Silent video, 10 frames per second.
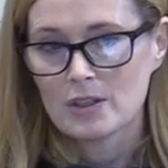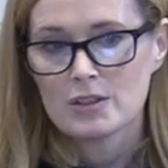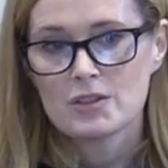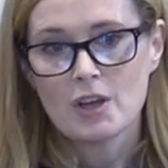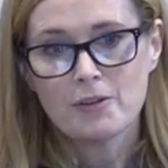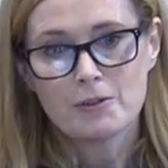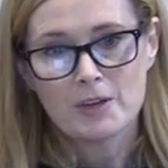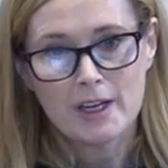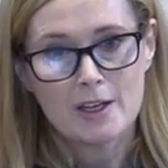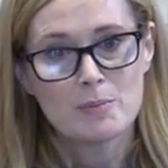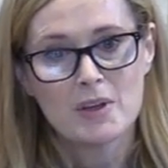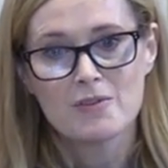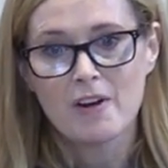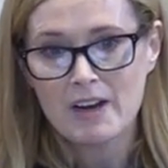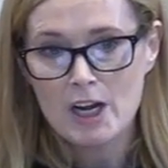Suffering can be a
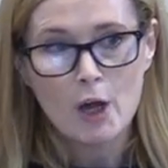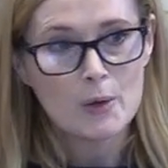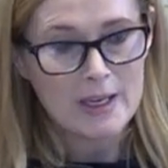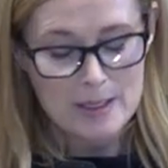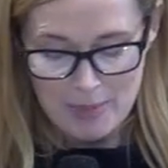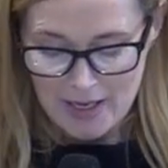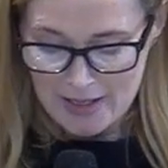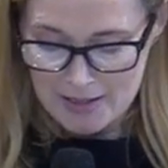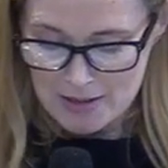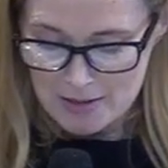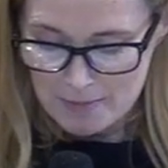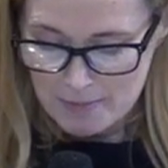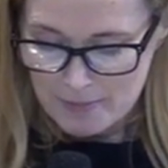very lonely place,